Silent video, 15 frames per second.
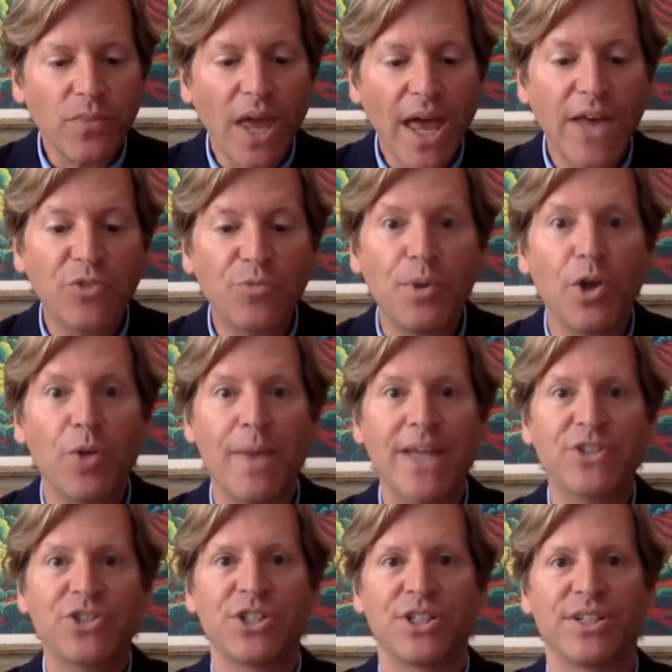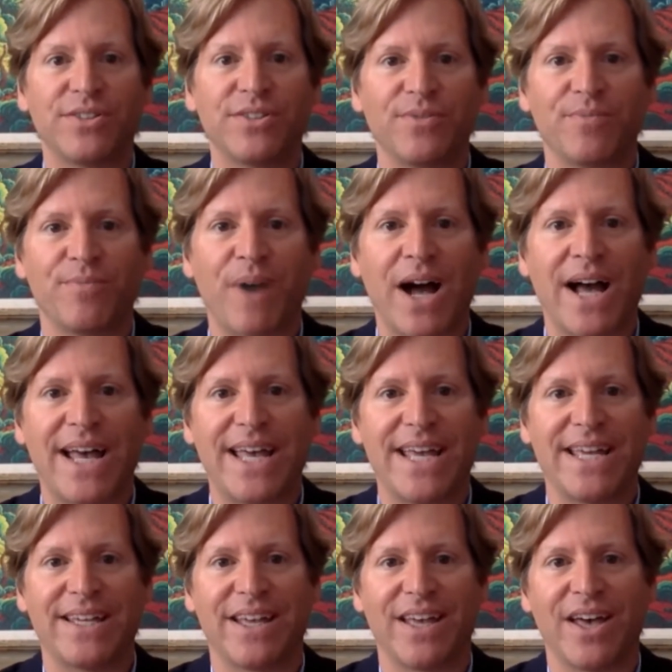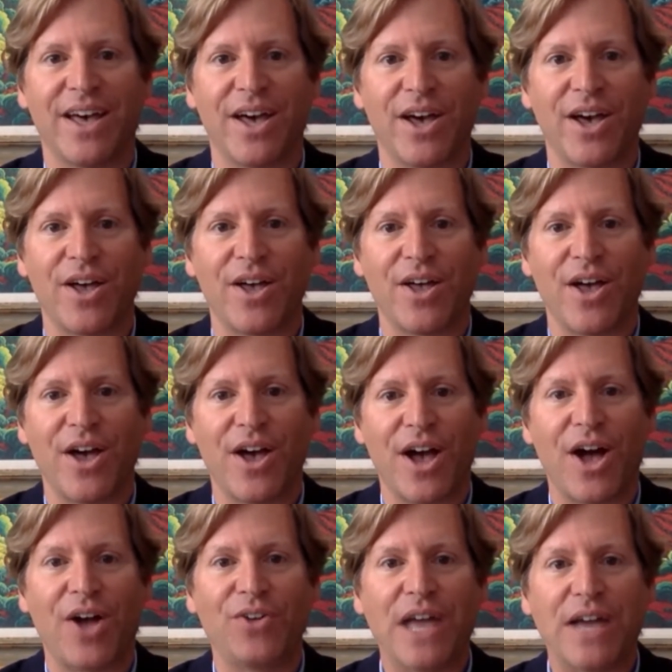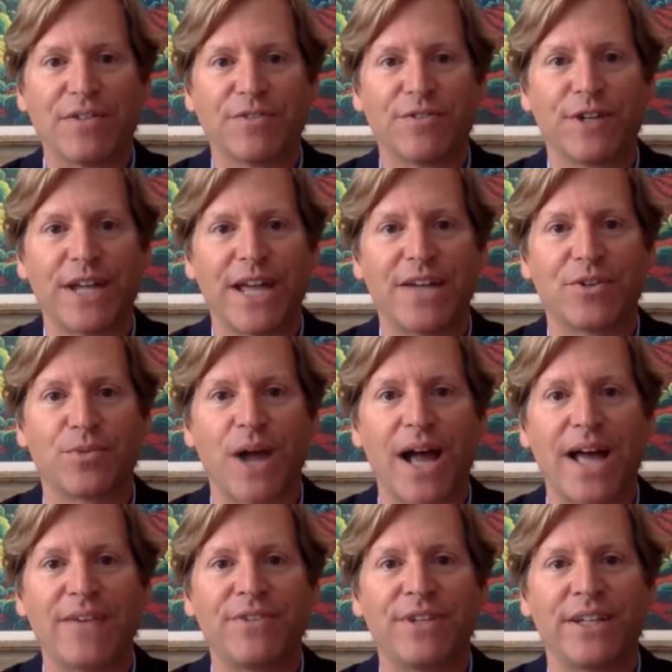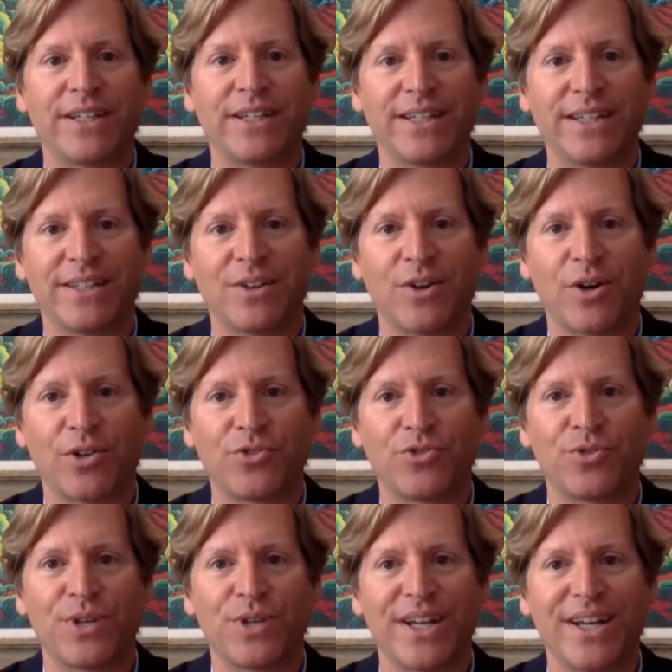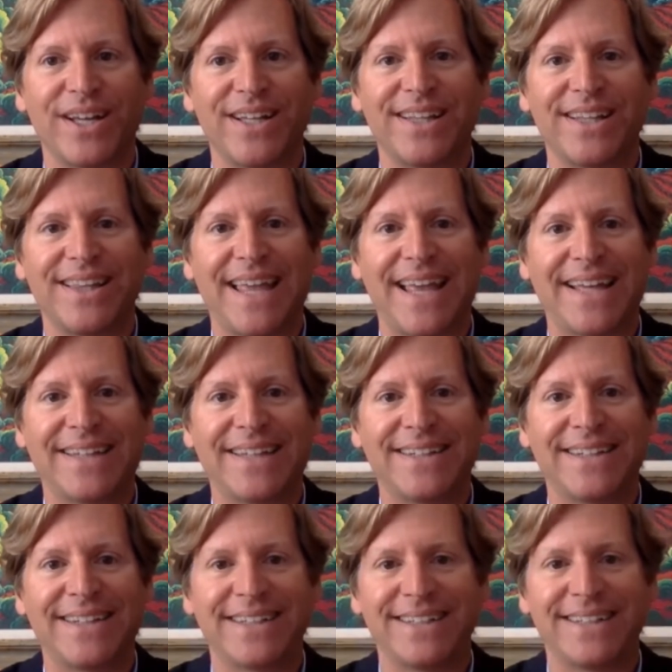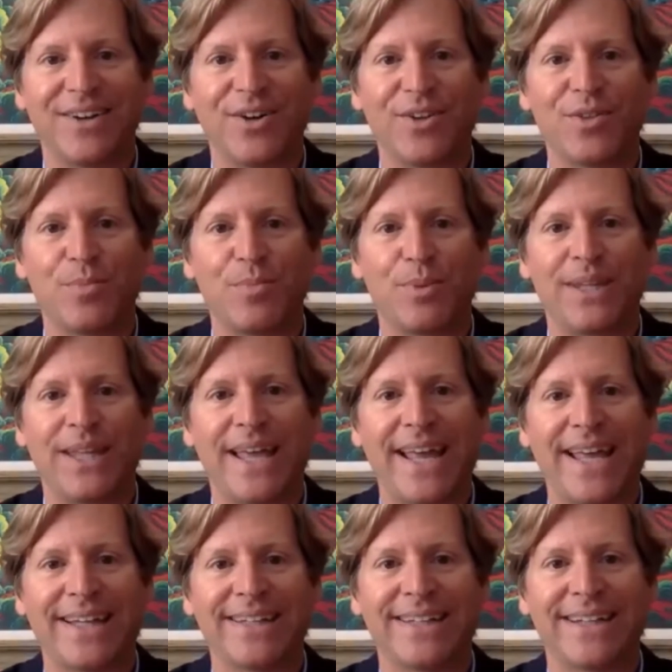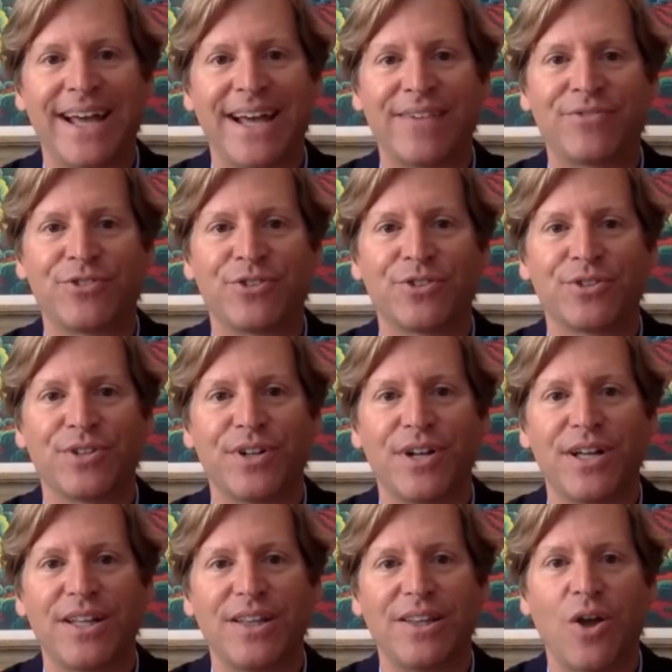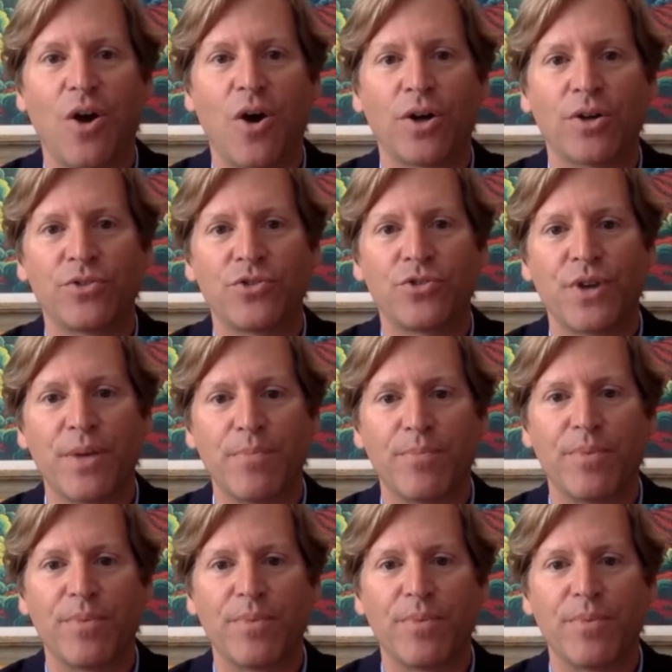as Bill mentioned, I'll never forget arriving in Austria, landing on the plane after a long trip